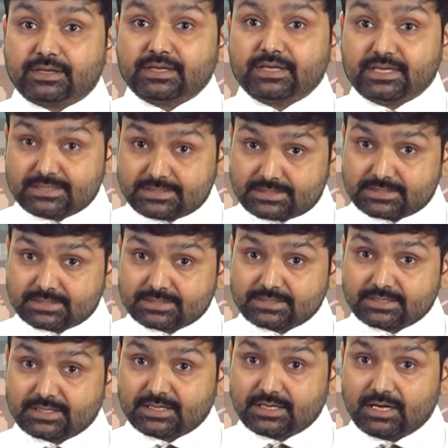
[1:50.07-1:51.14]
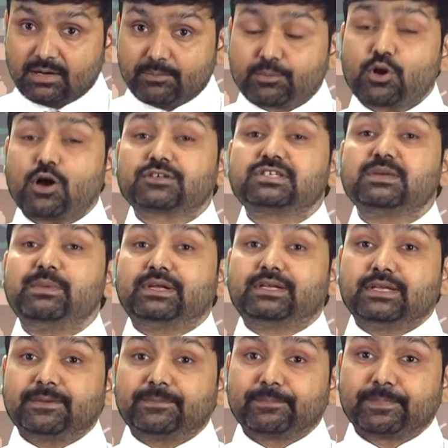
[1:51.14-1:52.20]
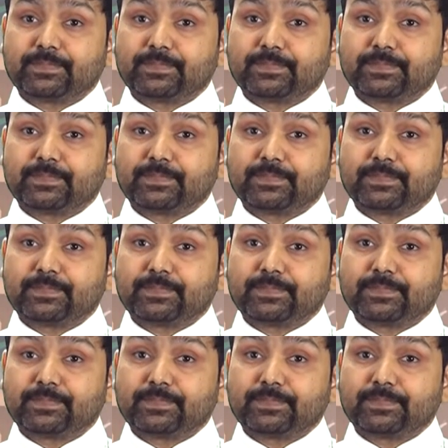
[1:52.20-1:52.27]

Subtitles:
is proximity.